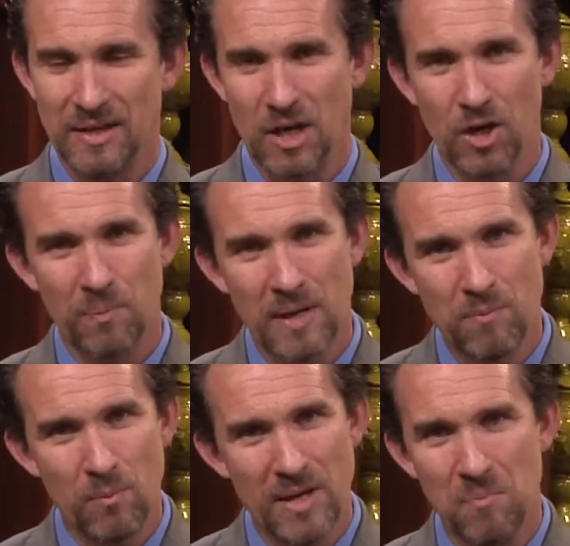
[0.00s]
There are
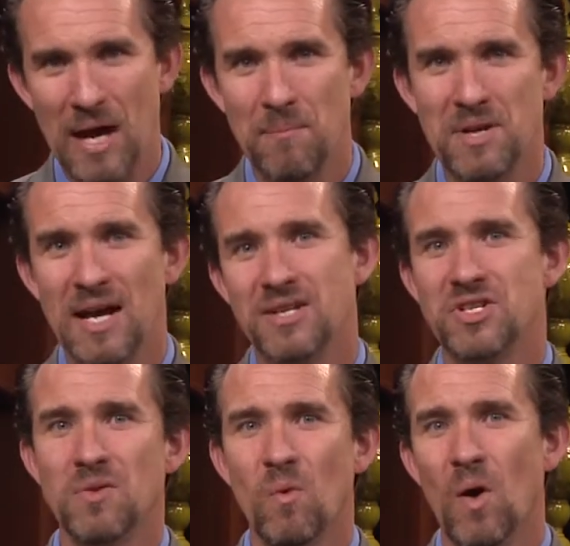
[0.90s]
people being
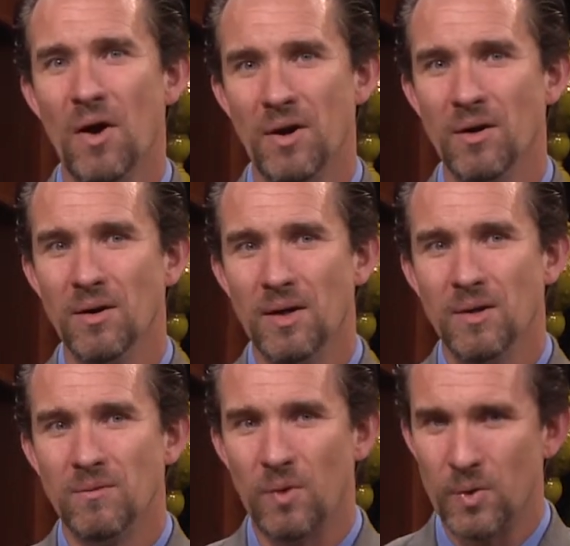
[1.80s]
baptized in water
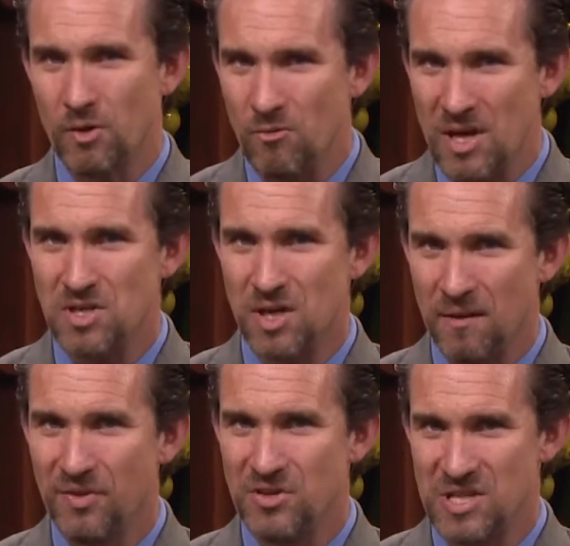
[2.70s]
for the remission
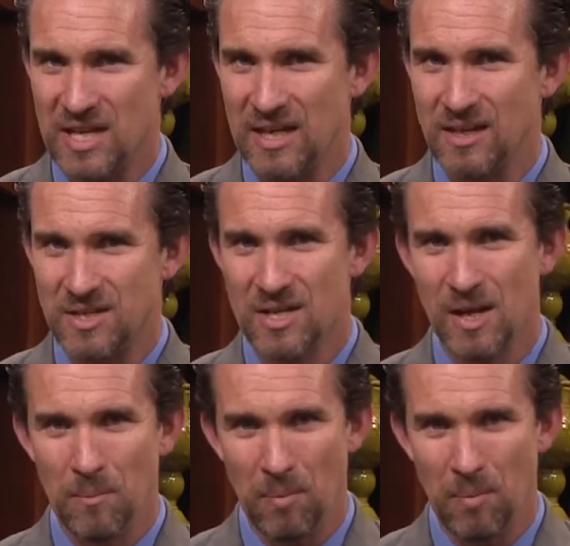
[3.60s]
of their sins.